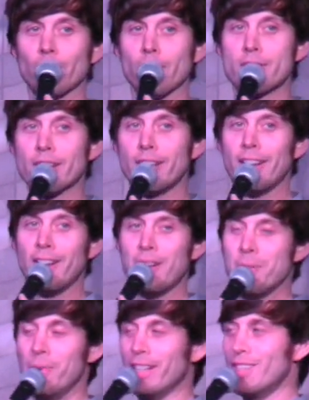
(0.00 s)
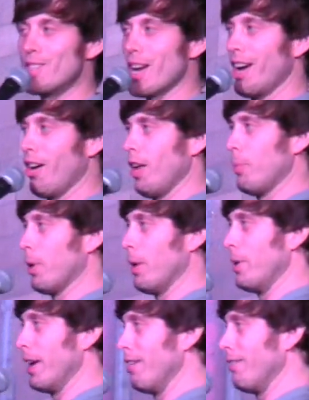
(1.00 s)
First needed to be in jail, they
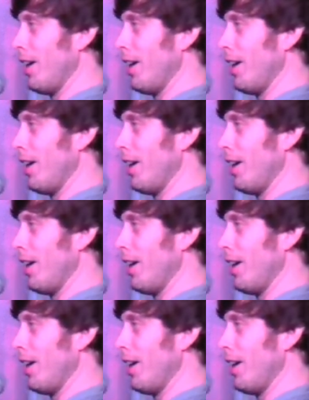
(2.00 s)
put me in a